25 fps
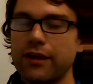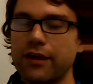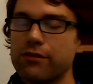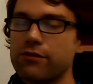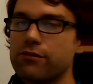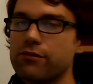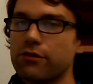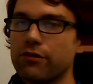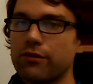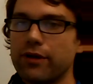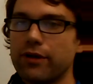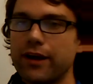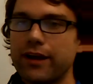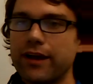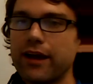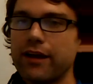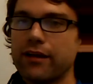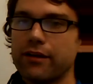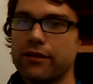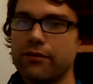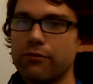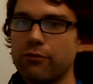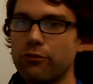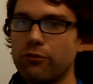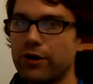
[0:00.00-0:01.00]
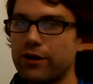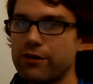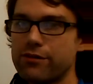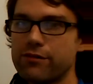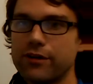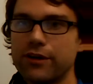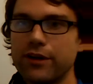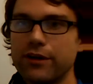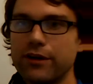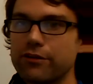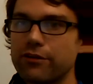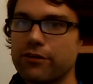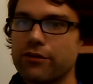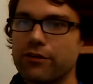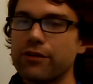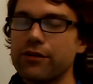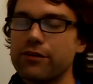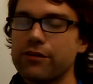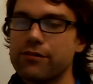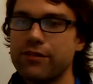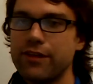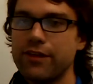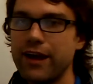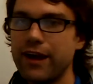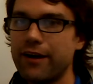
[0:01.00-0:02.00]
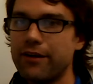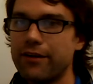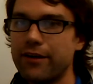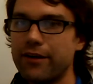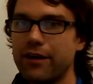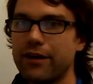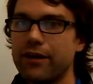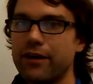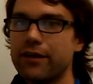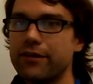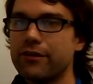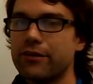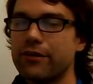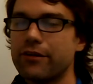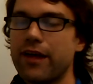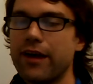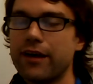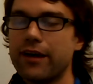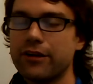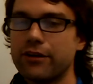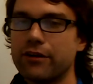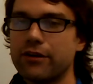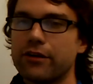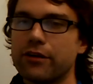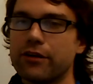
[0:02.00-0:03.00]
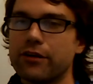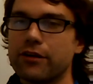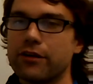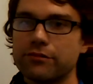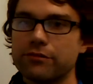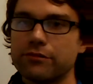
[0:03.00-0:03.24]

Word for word: And so again, what is an integral? It's the area under that curve.